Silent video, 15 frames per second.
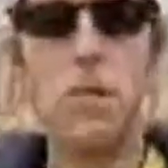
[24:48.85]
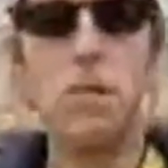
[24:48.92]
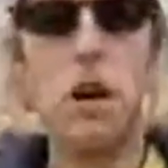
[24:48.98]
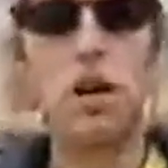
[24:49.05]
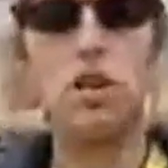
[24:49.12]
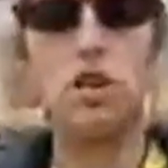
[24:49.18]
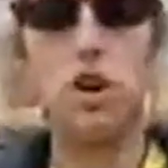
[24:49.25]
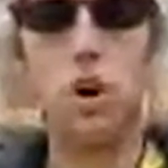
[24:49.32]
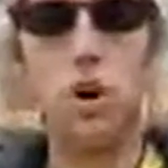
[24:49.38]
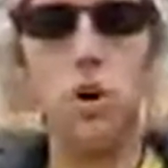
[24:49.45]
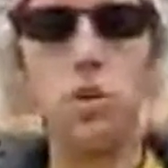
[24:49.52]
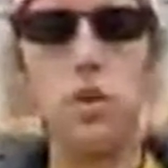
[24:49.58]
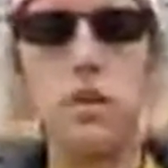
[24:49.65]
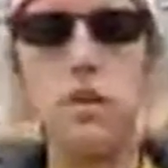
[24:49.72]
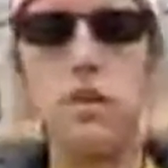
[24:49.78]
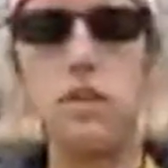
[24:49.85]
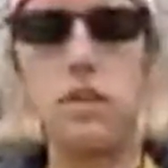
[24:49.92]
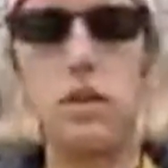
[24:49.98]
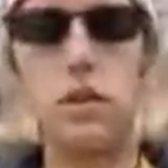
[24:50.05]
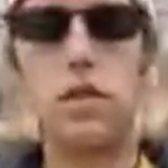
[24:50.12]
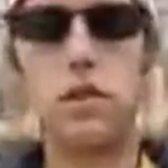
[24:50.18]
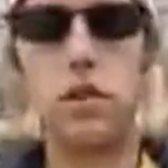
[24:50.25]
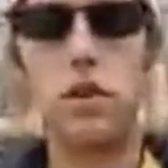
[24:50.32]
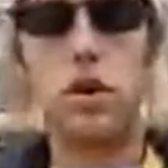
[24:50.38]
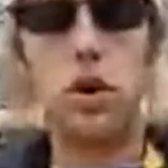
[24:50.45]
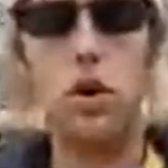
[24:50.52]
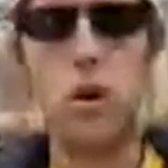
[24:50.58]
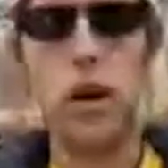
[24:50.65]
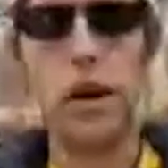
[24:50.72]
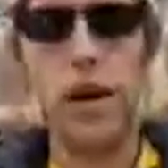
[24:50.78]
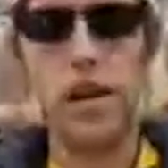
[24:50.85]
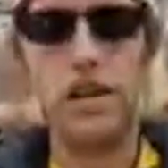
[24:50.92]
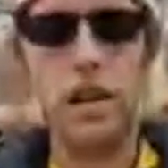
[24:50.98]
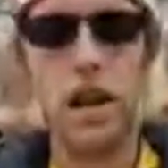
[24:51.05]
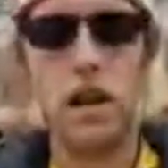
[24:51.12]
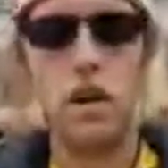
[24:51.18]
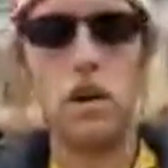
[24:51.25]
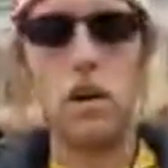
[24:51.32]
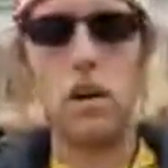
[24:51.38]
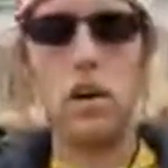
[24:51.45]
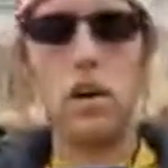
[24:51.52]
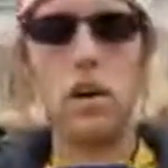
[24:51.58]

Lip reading: but gold and silver coin a tender